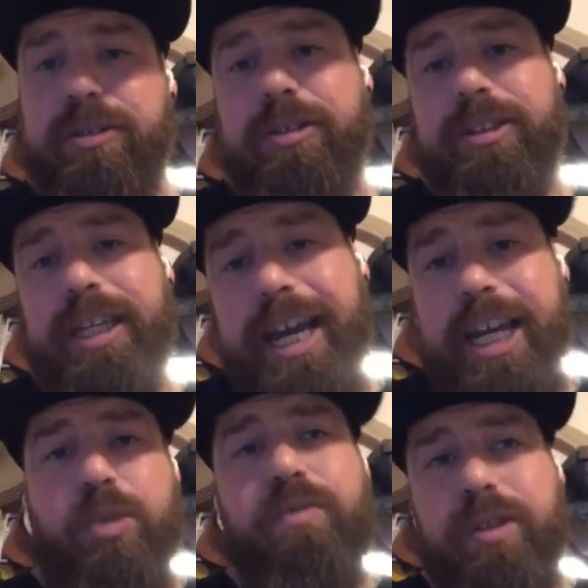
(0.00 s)
And say,
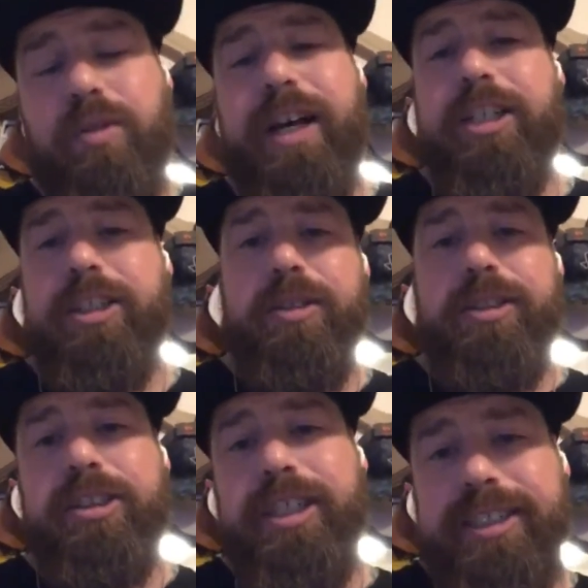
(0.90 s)
hey, you you got to do
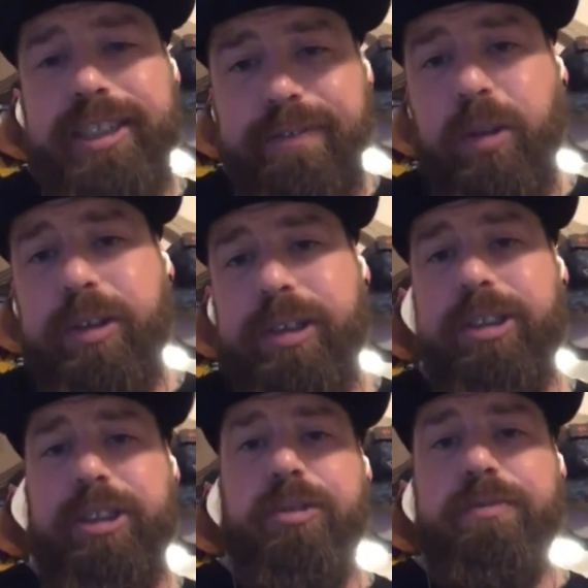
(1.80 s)
this. You got to stay
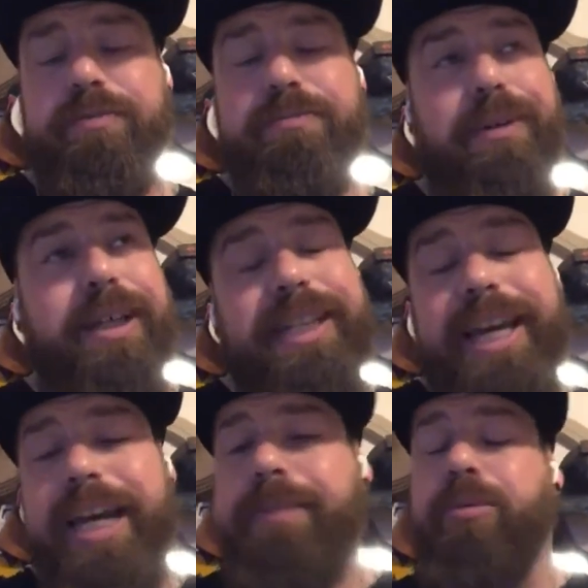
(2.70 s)
focused. You know. Plus, I
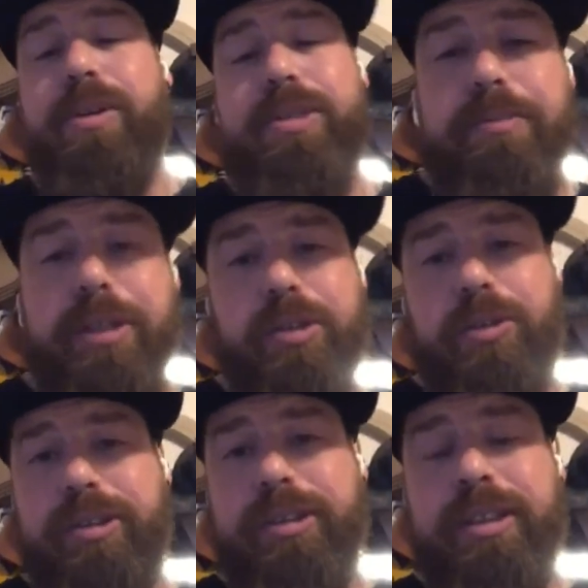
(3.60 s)
had brothers and
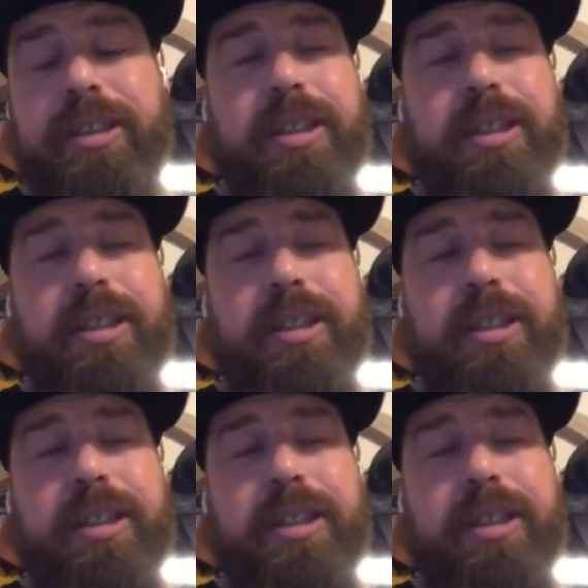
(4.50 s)
mentors